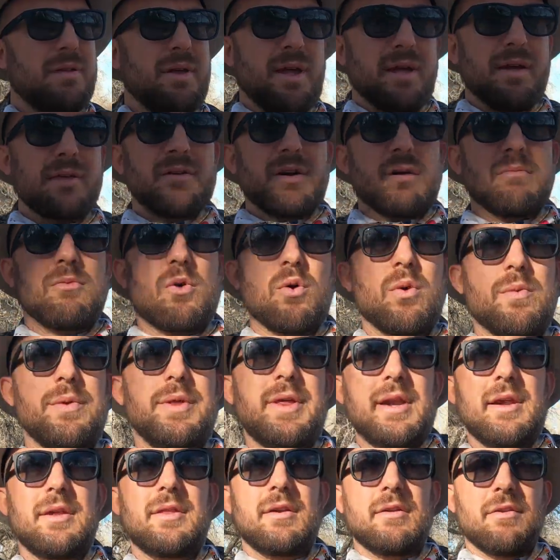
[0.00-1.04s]
things are more
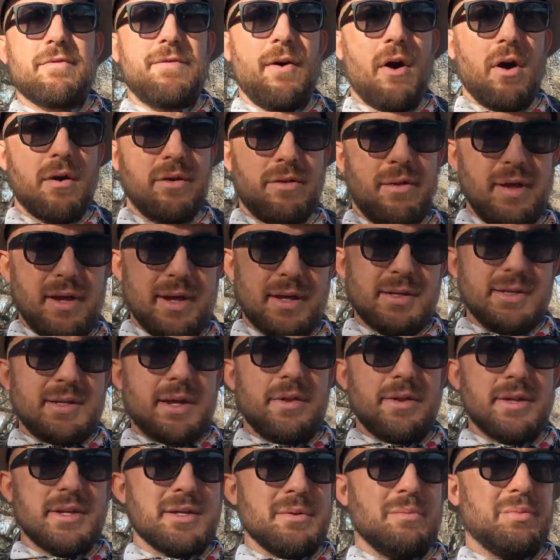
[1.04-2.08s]
related than far things.
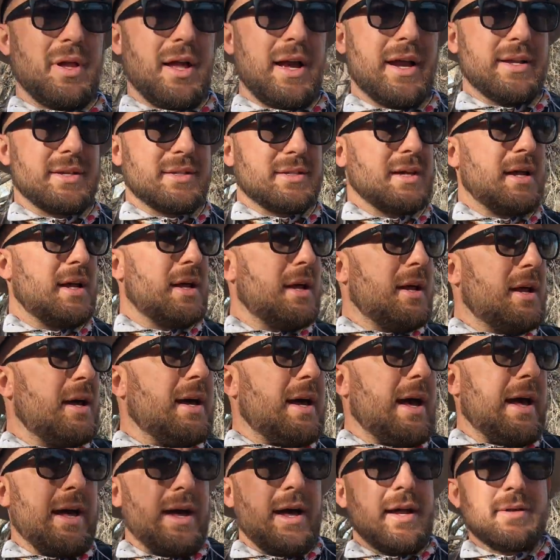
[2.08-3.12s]
Now this applies
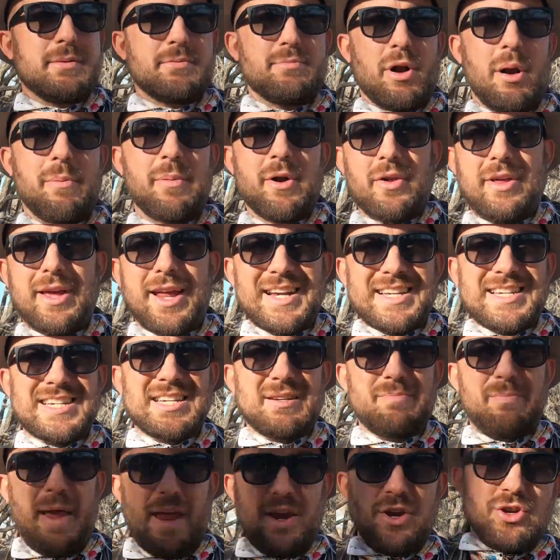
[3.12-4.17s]
primarily at a
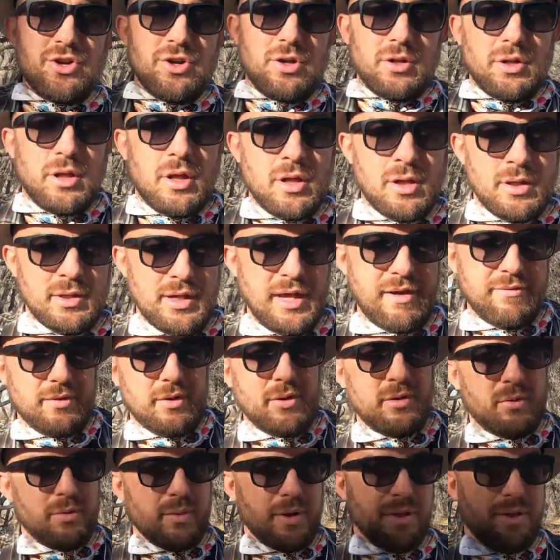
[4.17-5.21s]
spatial
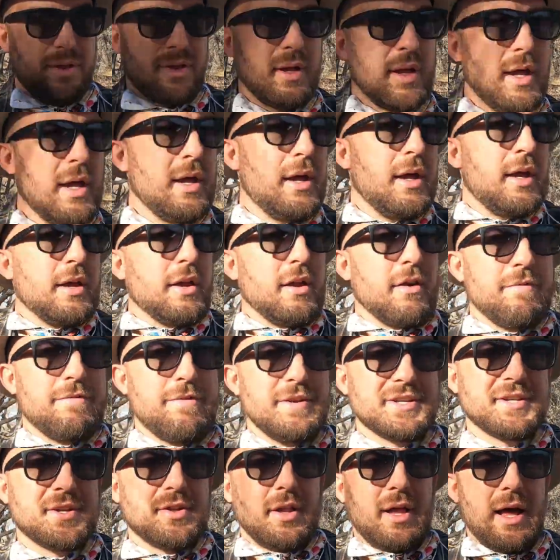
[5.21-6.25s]
level with
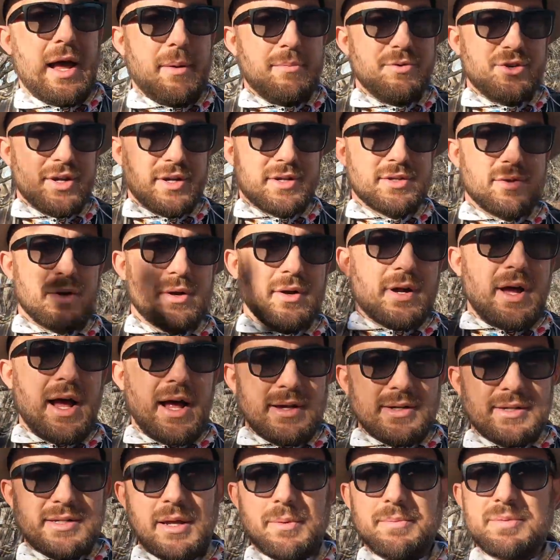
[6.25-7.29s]
physical objects or
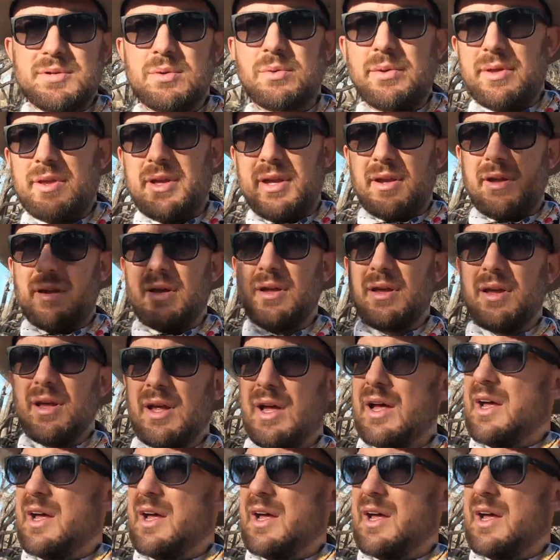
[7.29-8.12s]
concepts within